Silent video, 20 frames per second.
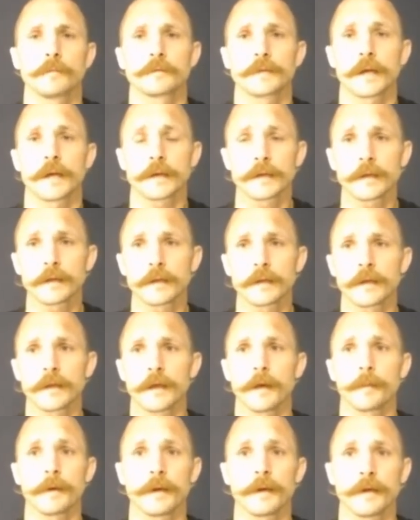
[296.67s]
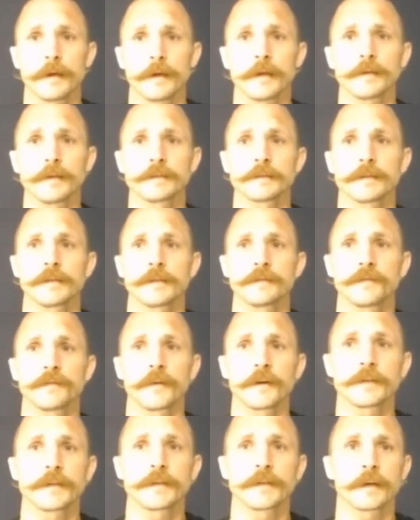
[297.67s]
Technically, I mean, he's
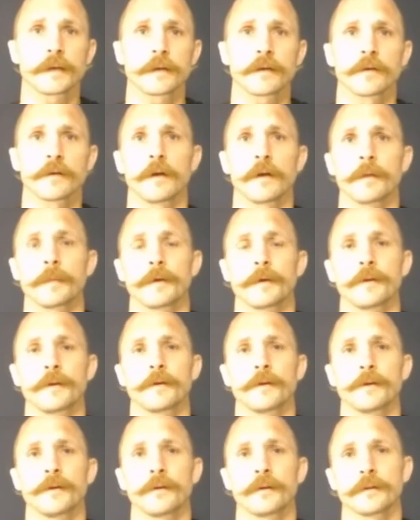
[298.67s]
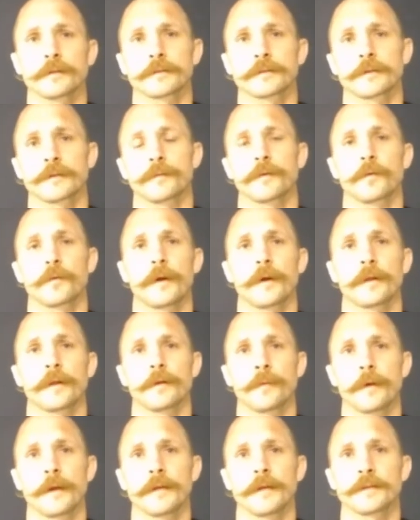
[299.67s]
very technical. I mean, you look at some of
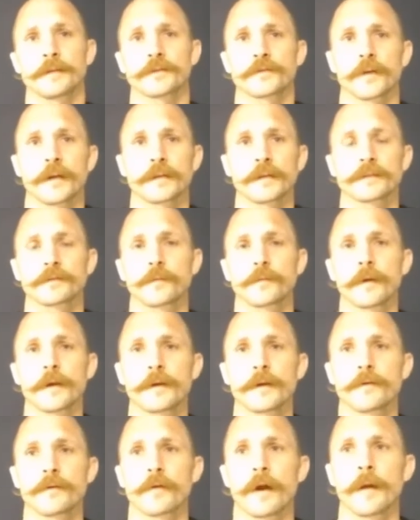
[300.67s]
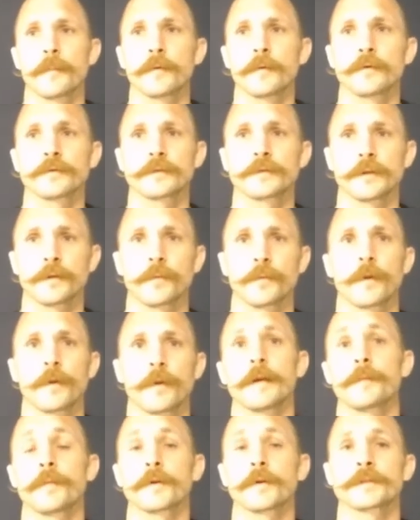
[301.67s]
the way he strikes, the way he grapples, and the way
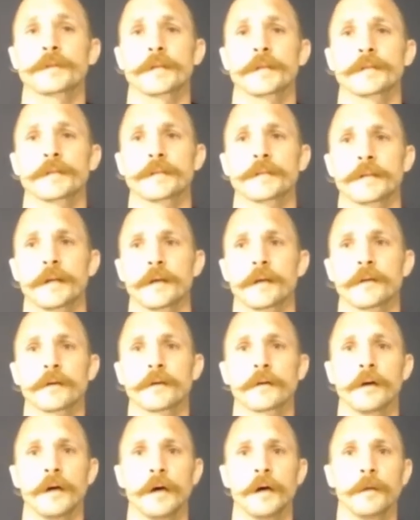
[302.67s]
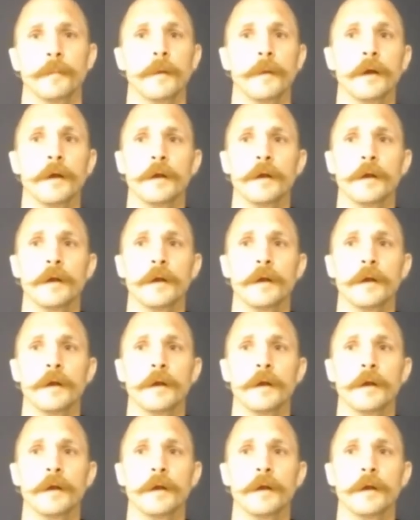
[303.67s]
he puts things together. Like